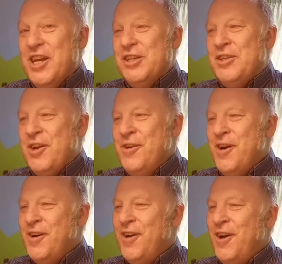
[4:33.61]
So
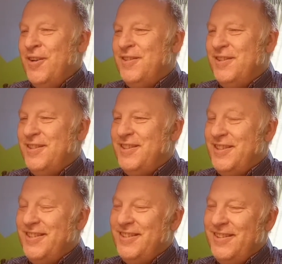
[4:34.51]

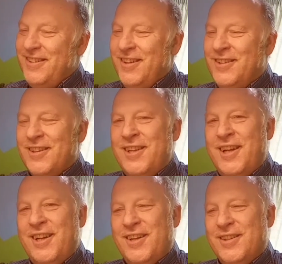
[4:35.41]
I got
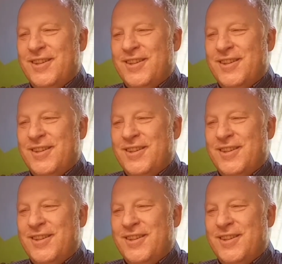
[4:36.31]
the